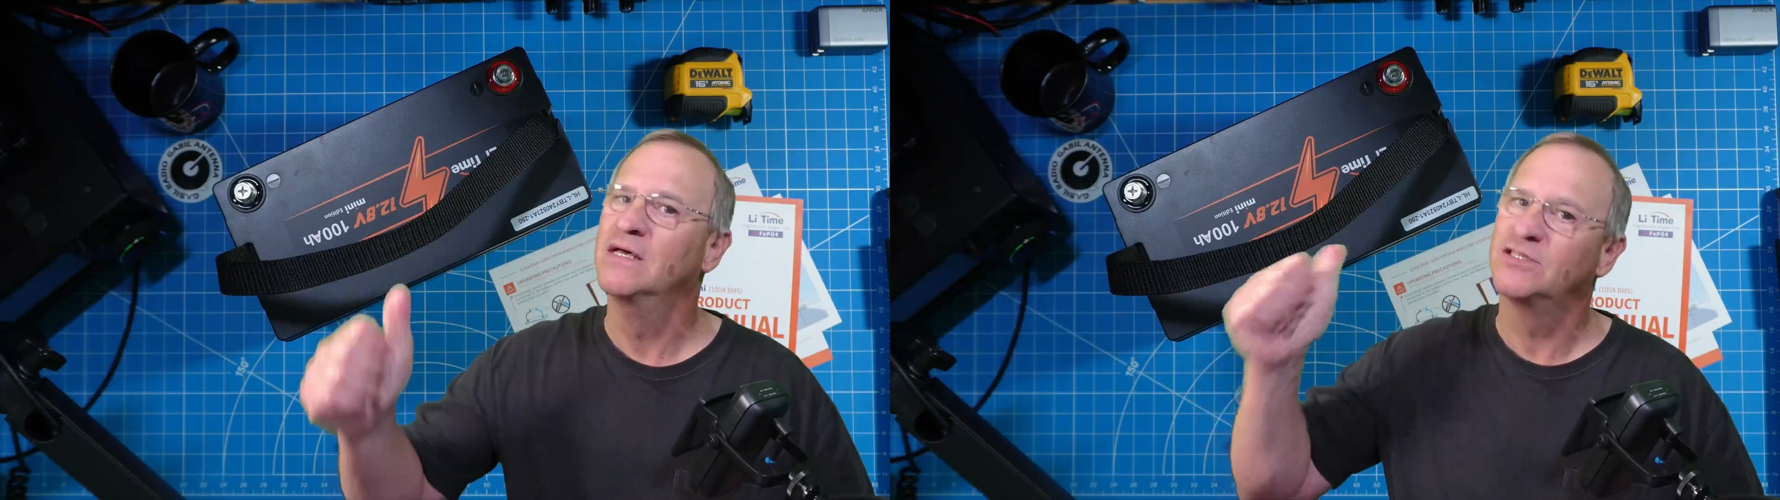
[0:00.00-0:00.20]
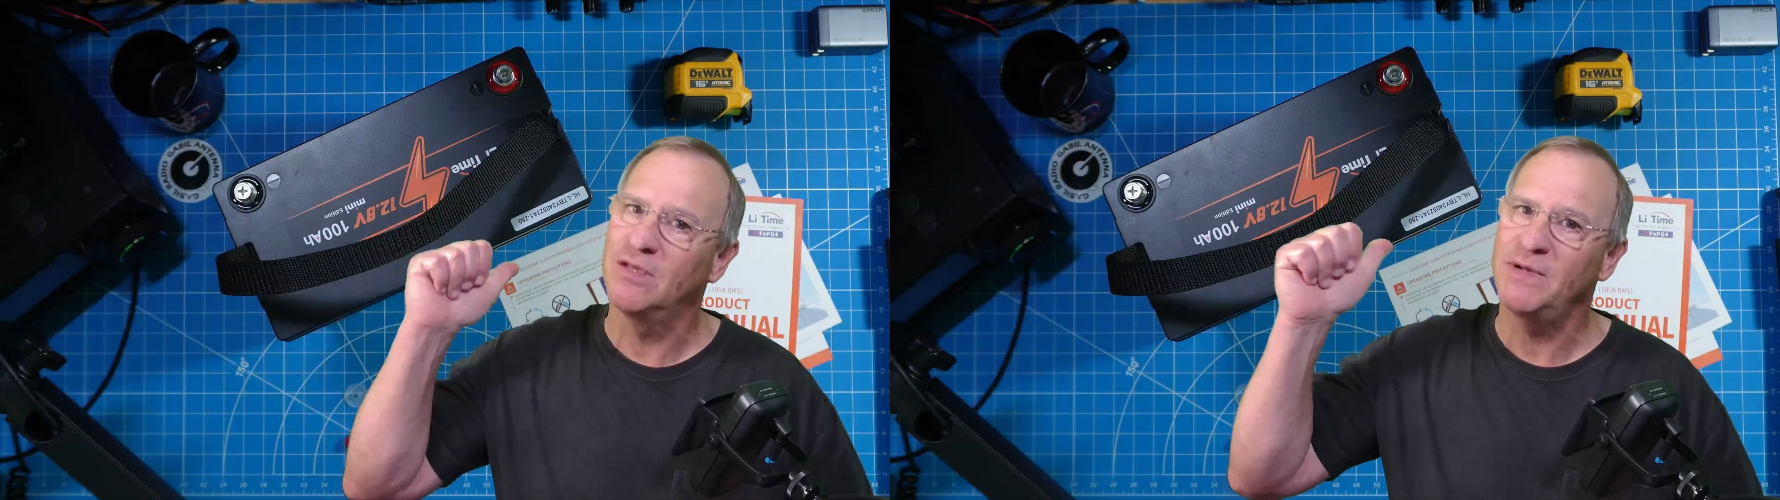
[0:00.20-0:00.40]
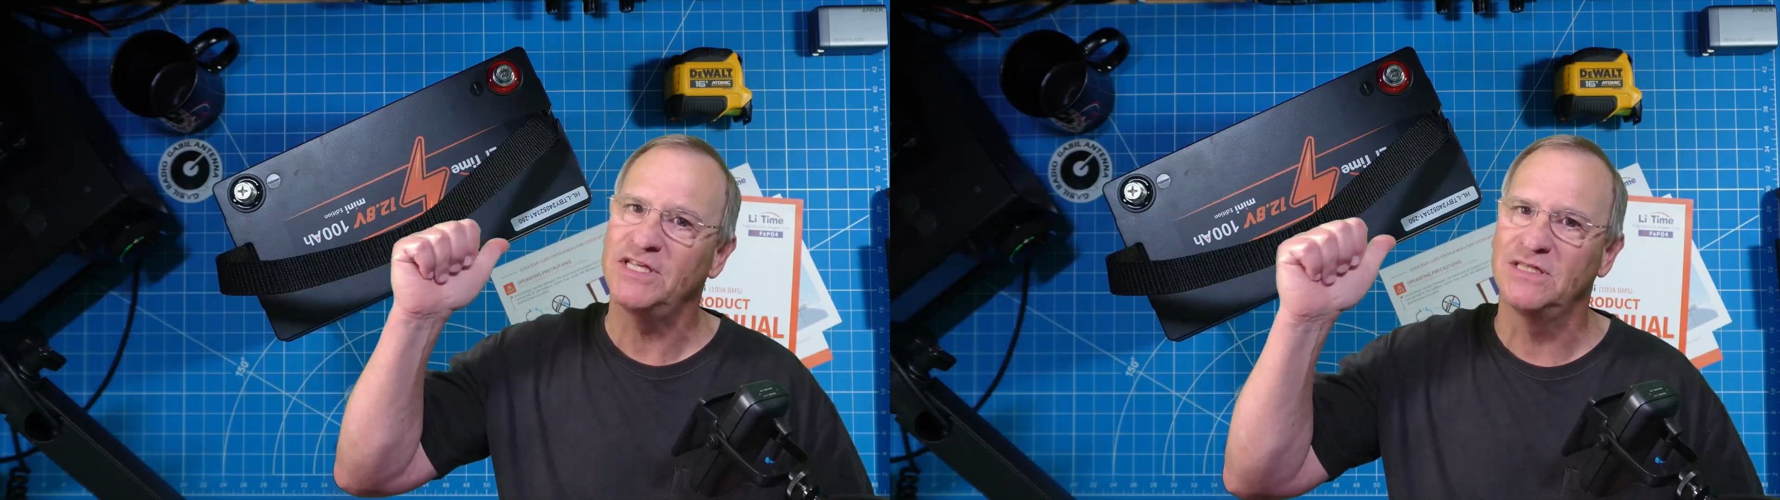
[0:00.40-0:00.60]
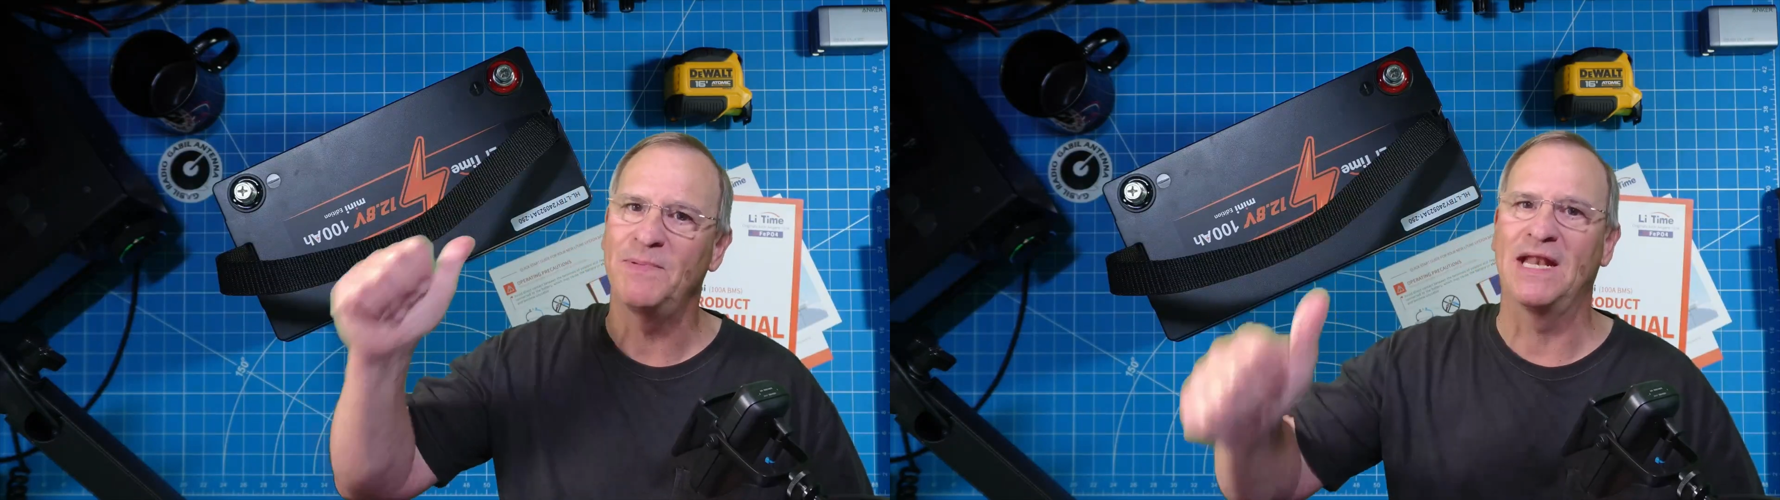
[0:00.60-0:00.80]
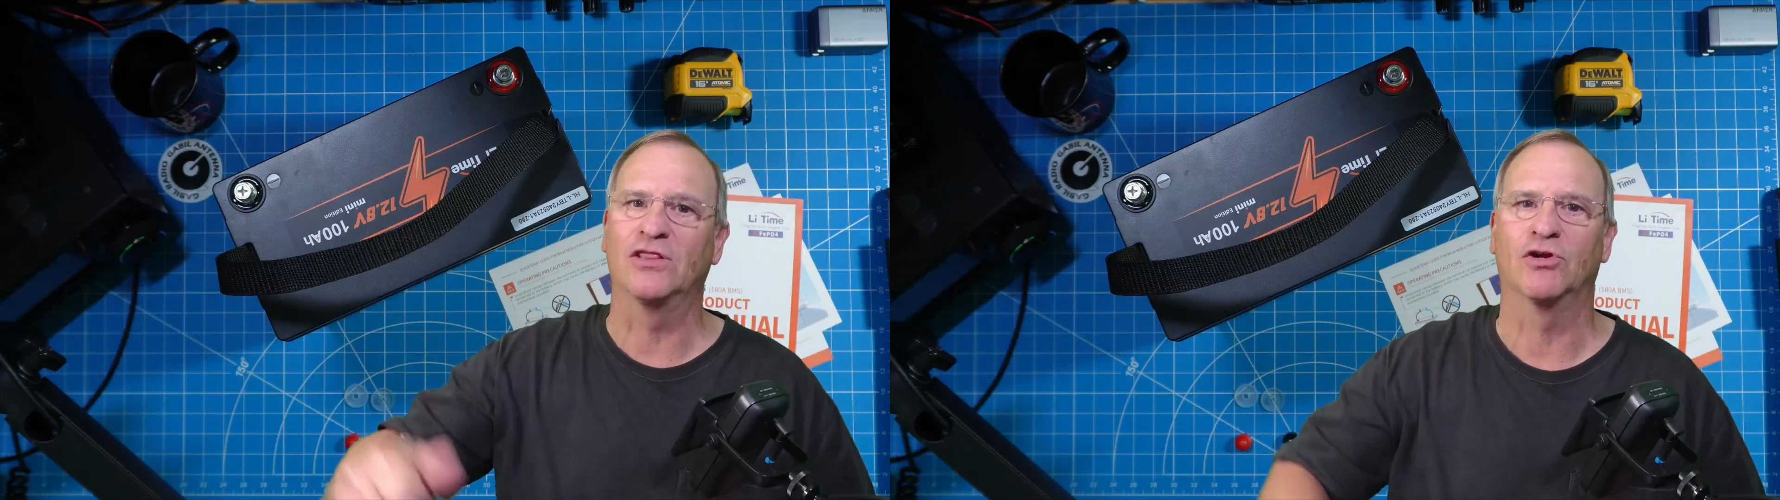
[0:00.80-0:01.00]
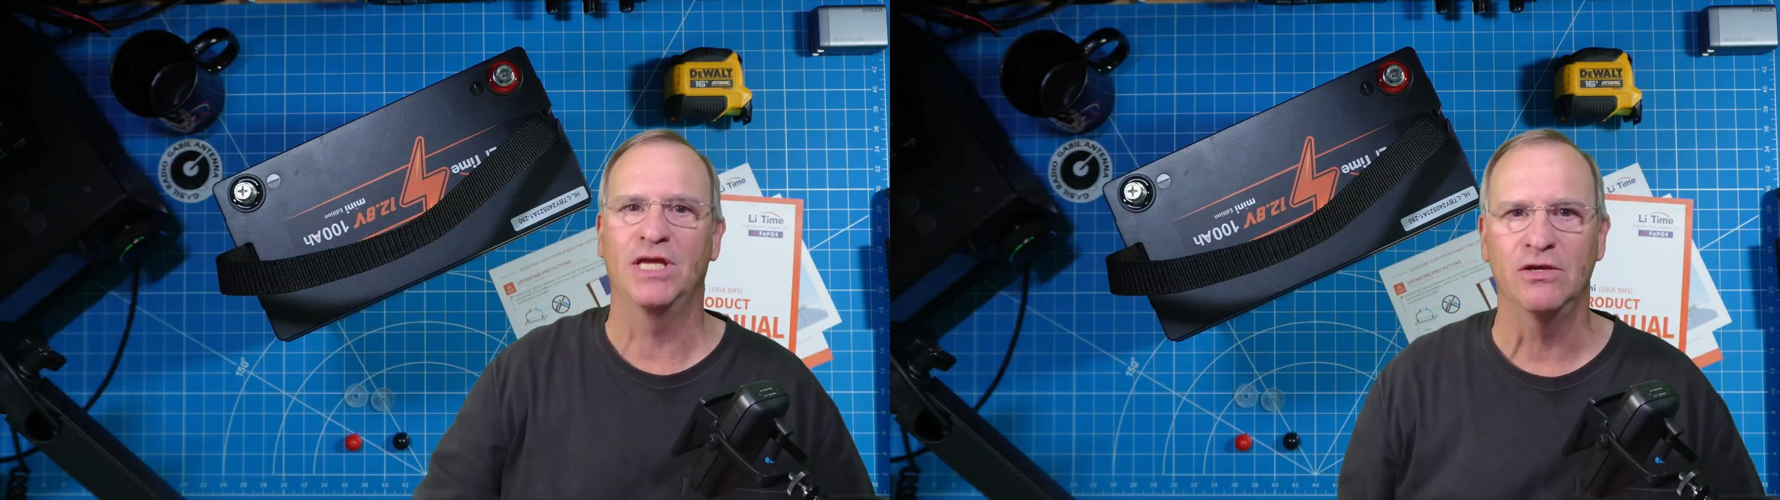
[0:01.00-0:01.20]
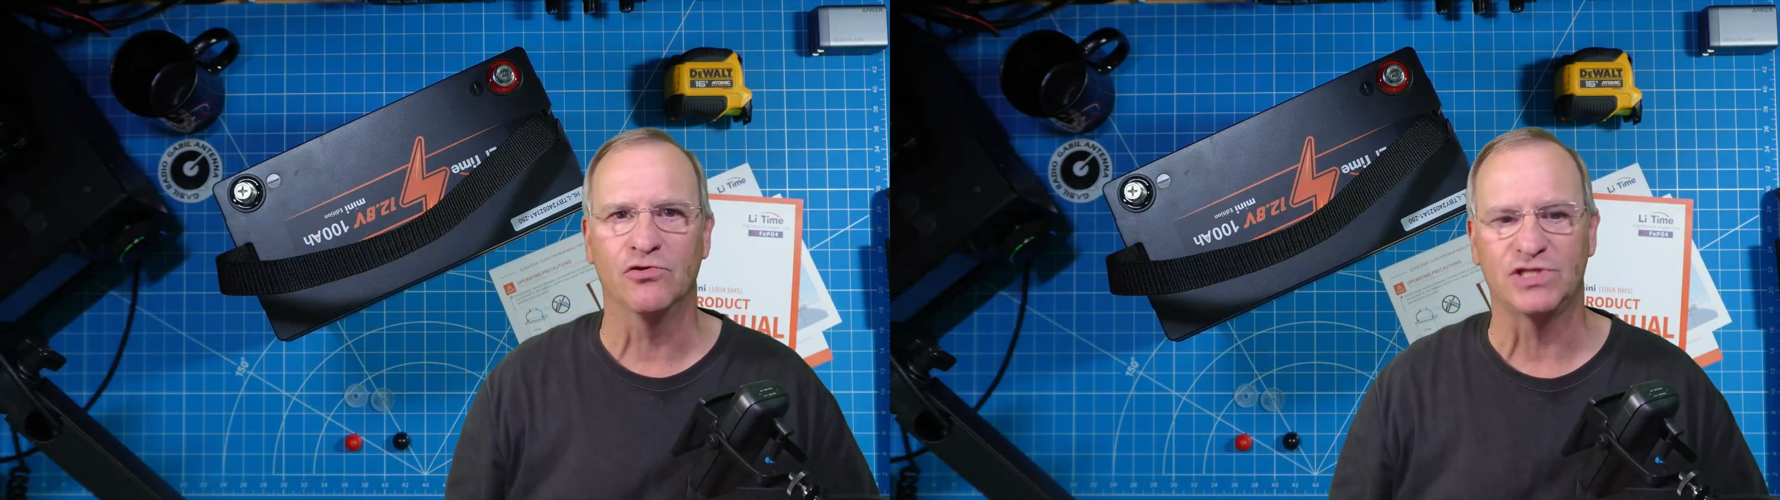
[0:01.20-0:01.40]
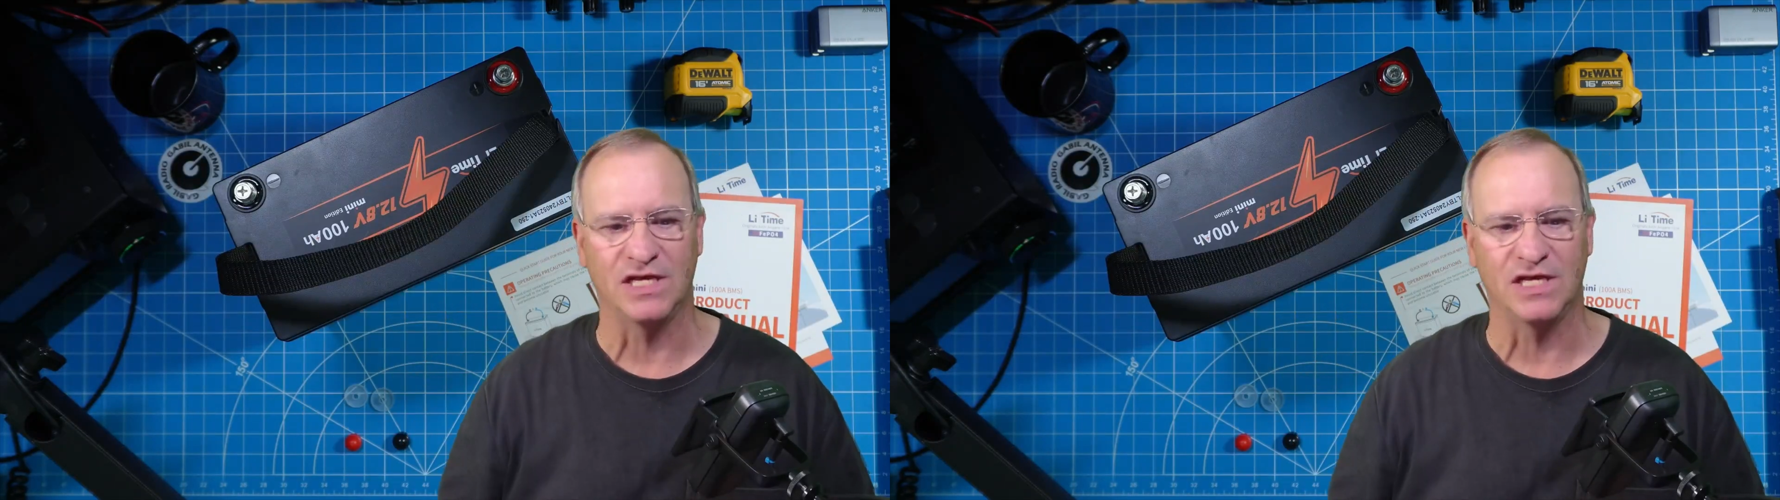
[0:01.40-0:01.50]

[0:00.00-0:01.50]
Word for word: somebody's nipping at their heels